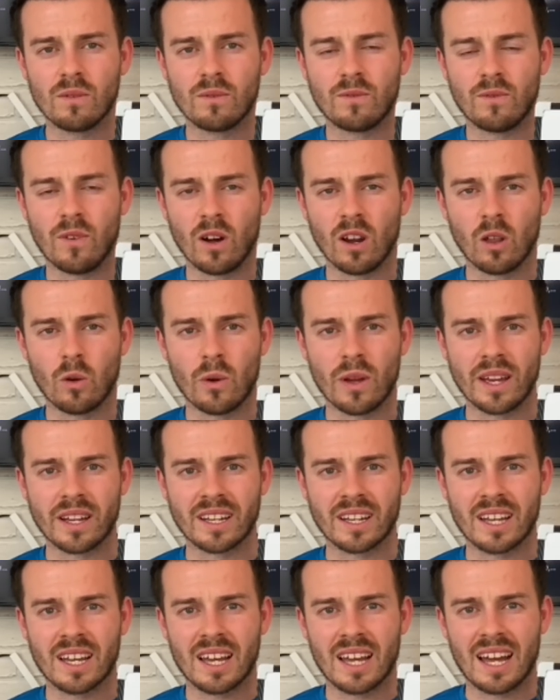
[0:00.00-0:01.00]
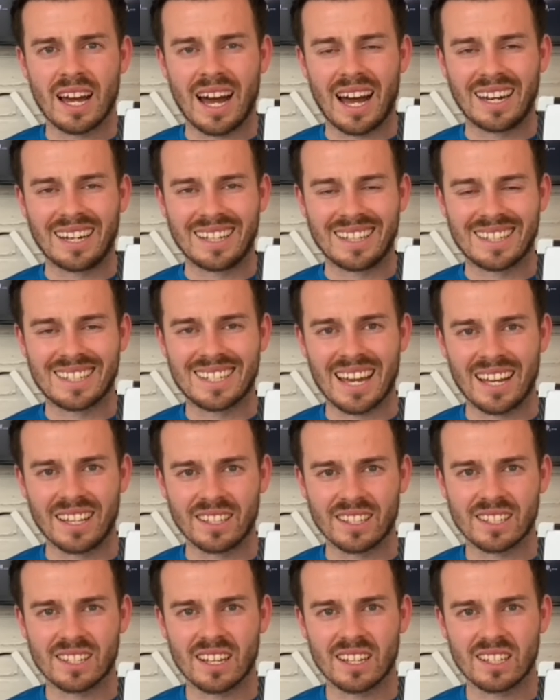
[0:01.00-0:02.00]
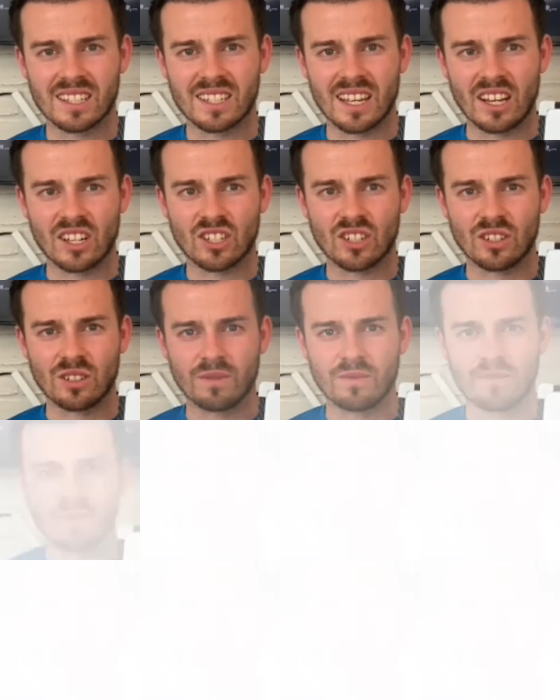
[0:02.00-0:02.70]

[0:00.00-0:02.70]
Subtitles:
following an intense session.